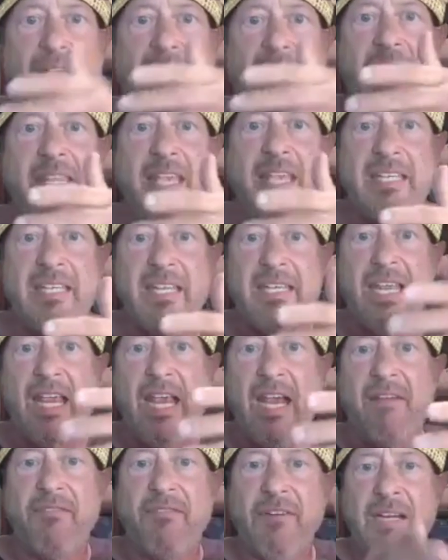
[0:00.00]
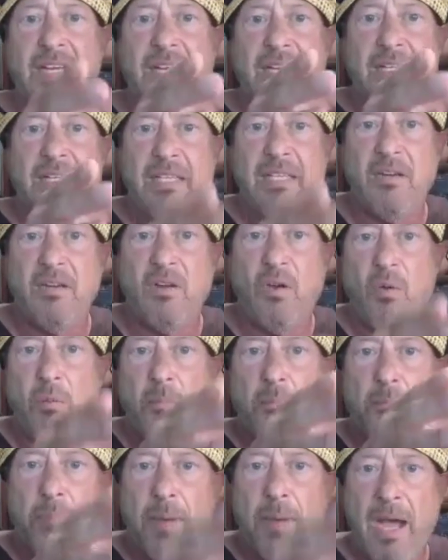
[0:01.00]
And they did every little
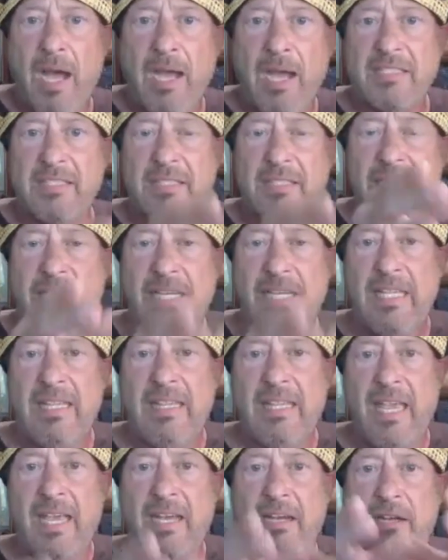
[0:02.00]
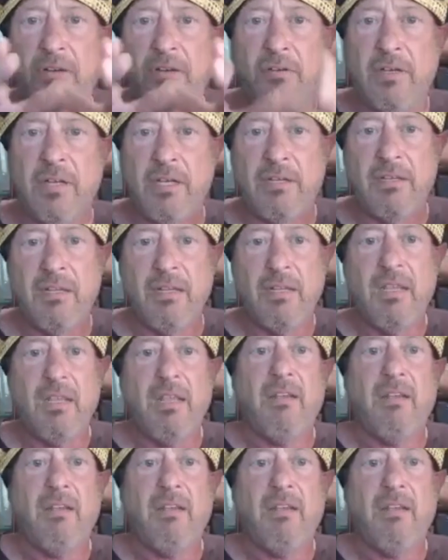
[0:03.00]
box in that grid